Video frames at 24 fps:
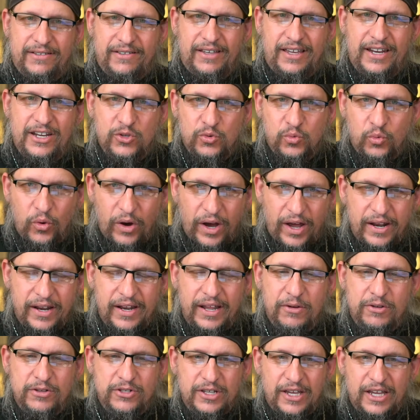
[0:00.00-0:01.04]
It is one.
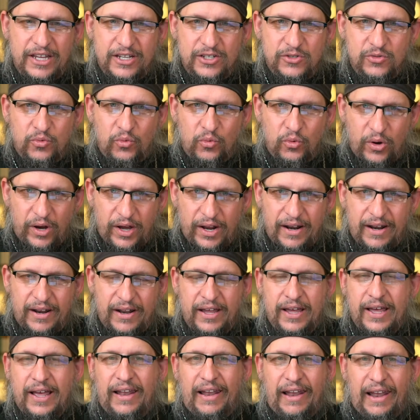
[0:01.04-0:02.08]
It is, it is one
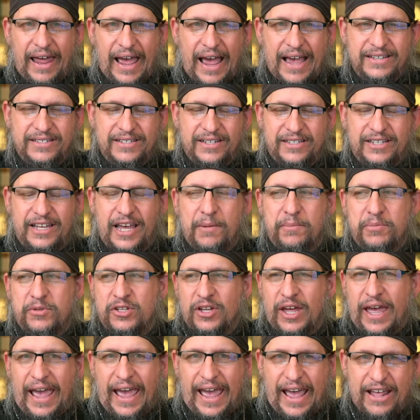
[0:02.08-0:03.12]
last attempt
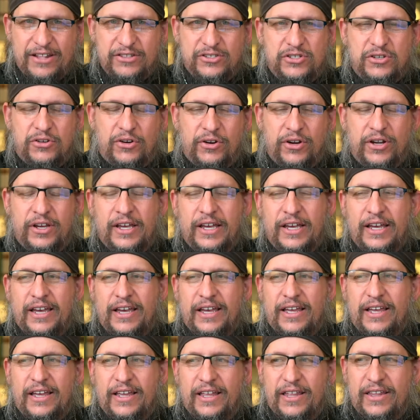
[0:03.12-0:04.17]
to answer
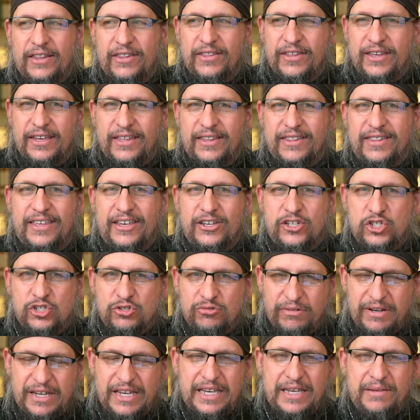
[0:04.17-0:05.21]
the, the
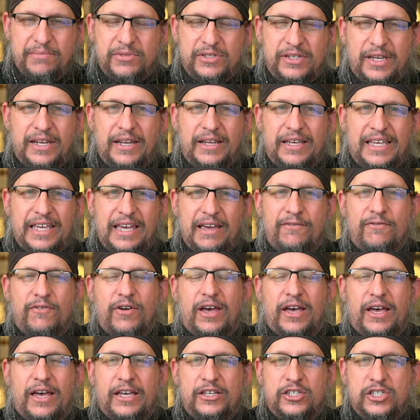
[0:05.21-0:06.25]
extremes and to give
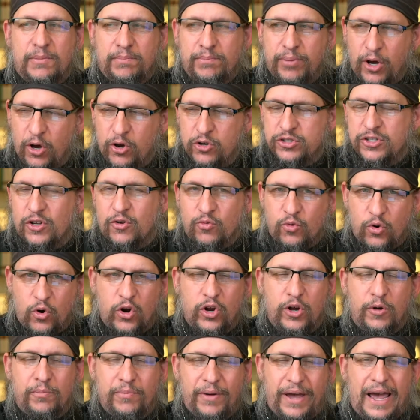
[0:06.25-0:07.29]
a supposed
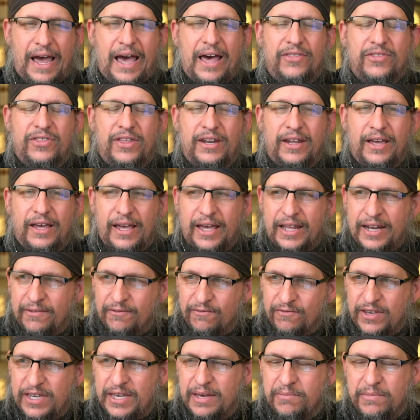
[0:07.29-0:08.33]
royal path and a, and a
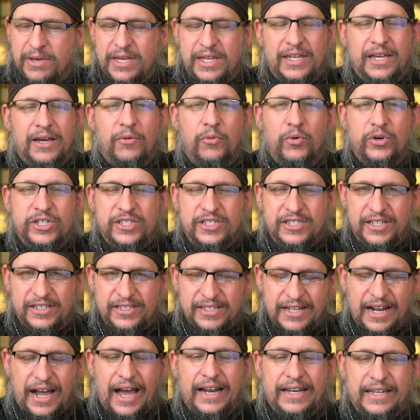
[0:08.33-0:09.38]
via media, which
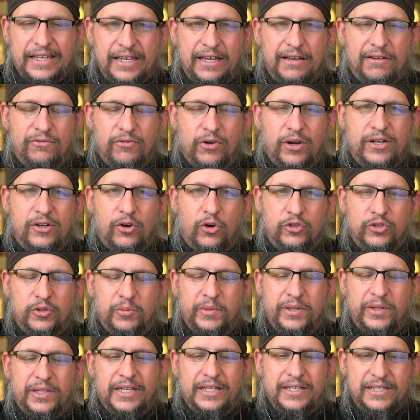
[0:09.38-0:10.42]
does not give,
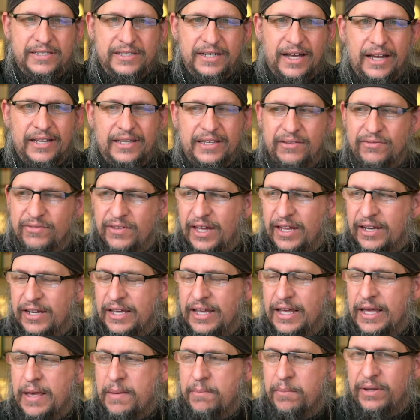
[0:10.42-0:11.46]
ultimately does not give that.
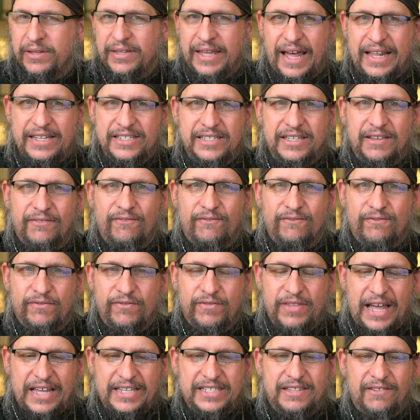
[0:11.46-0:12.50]
But that's the
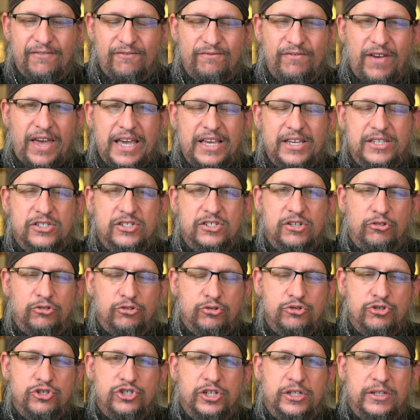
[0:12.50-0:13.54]
that's the fake
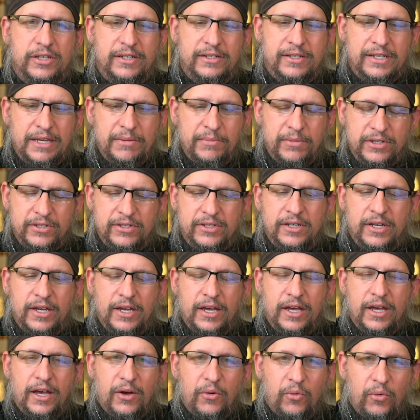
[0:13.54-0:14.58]
solution the demons
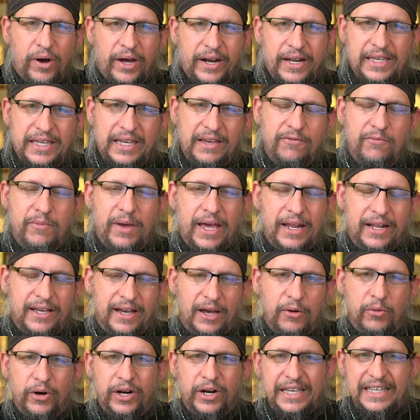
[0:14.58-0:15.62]
want to give
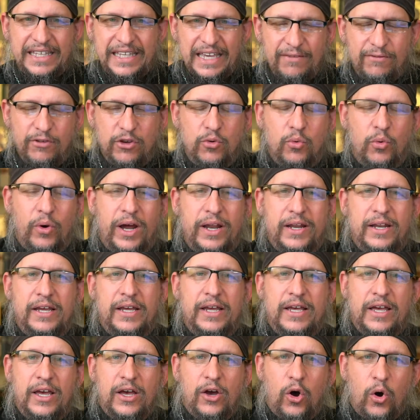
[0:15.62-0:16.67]
mankind. We're going to give you what
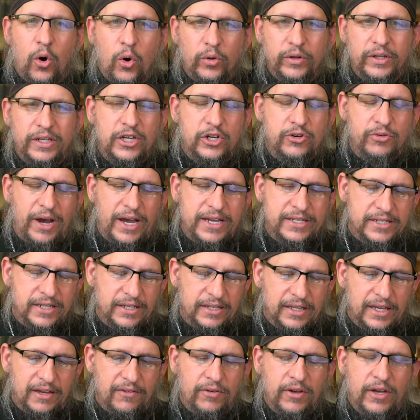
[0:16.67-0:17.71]
only Christ can
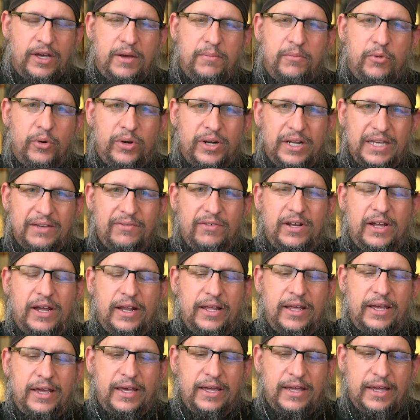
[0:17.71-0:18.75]
give. But we're going to give it
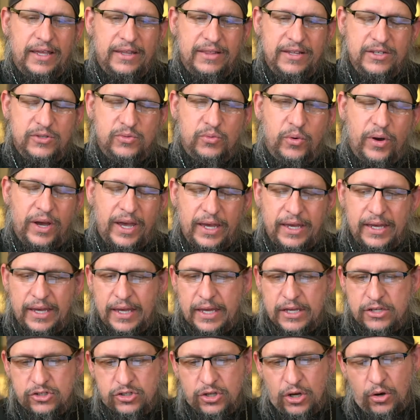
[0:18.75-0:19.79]
out in, in this way.
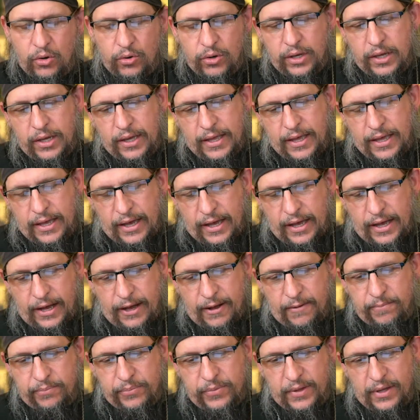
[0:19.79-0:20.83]
So
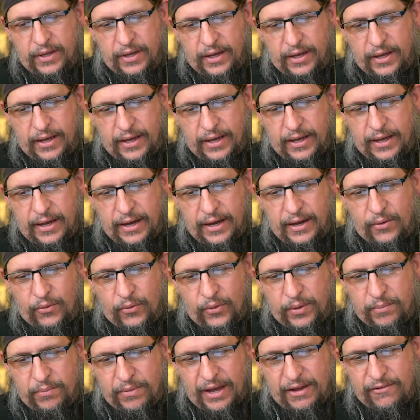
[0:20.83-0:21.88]
um, uh,
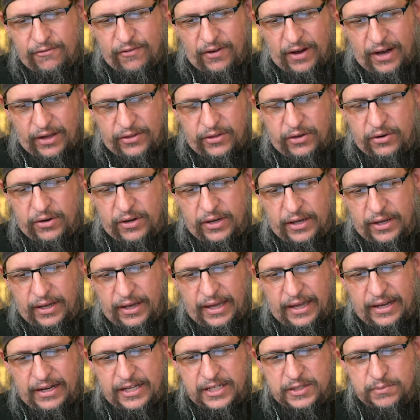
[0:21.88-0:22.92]
when my father uh,
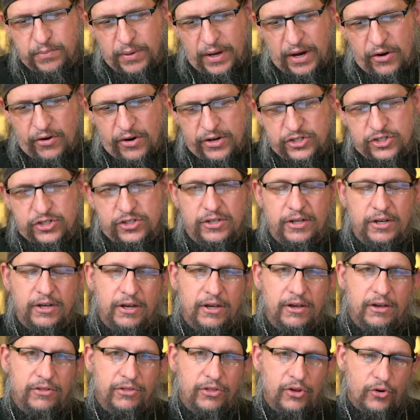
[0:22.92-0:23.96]
and his parish
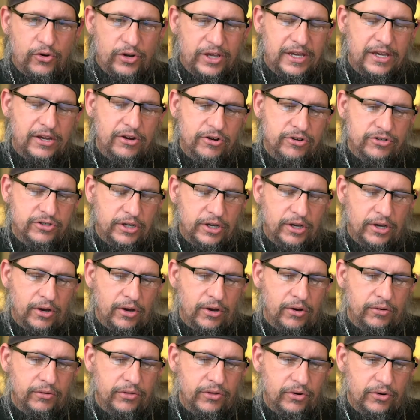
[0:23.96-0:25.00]
30 years
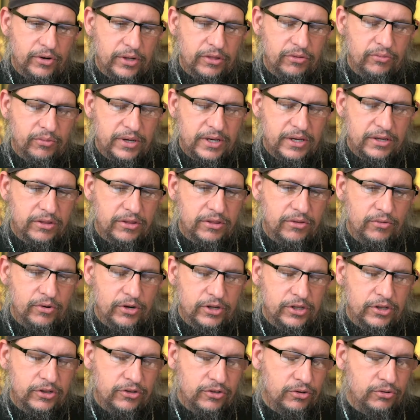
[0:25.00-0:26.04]
ago, 33,
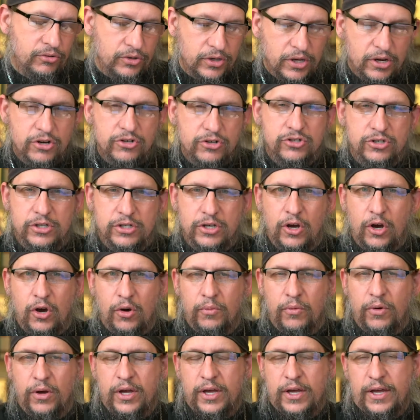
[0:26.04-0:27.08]
32 years
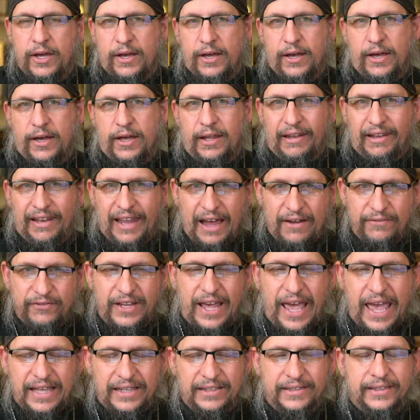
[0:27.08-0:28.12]
ago, uh, left
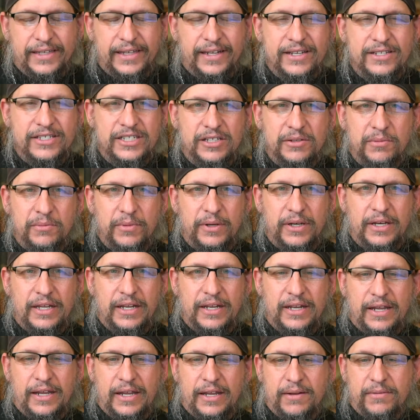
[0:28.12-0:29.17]
Anglicanism in,
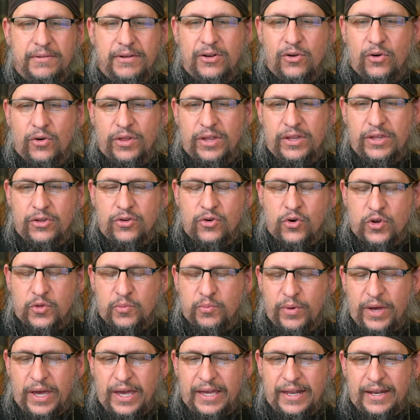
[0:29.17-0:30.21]
in, North, in the North
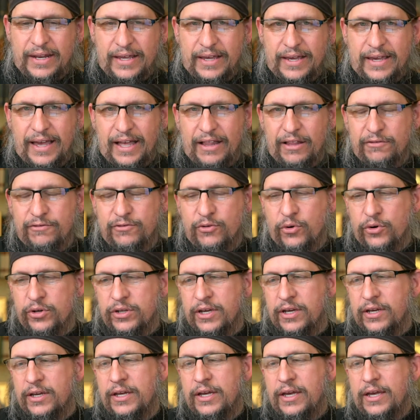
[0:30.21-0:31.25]
Bay in
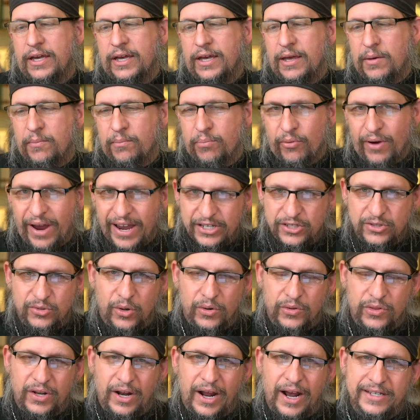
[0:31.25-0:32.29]
California, embraced
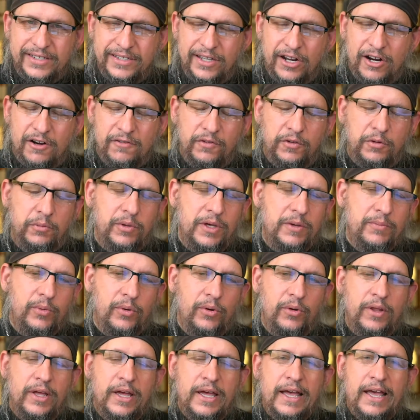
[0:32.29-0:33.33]
Orthodoxy, 150
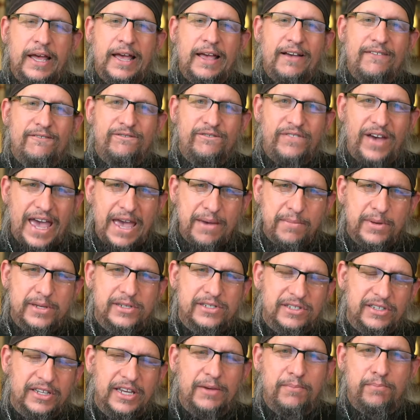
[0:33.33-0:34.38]
people,
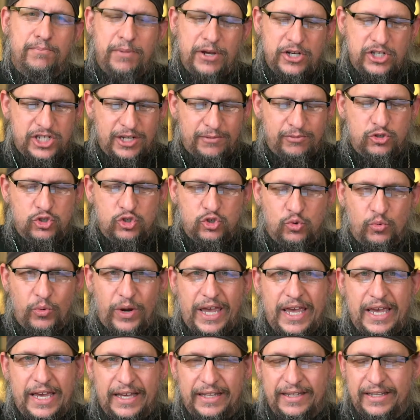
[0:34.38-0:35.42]
famously Bishop
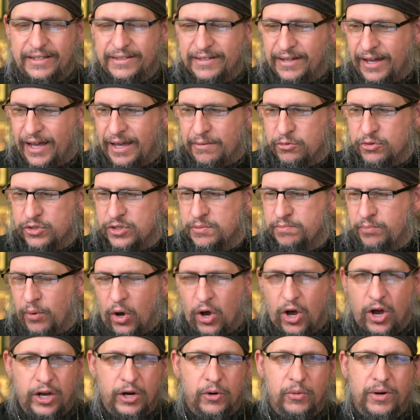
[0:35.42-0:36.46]
Swing at the time, or
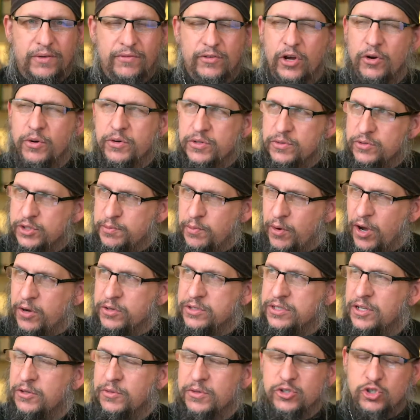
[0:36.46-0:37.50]
Spong, or whatever. No, Spong
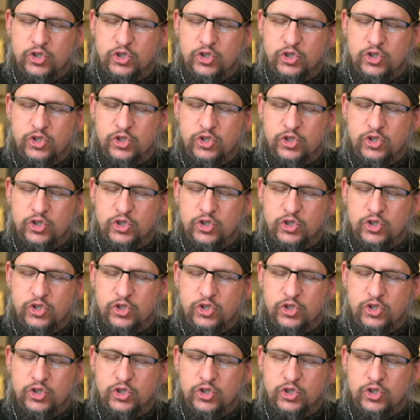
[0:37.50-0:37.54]
was another.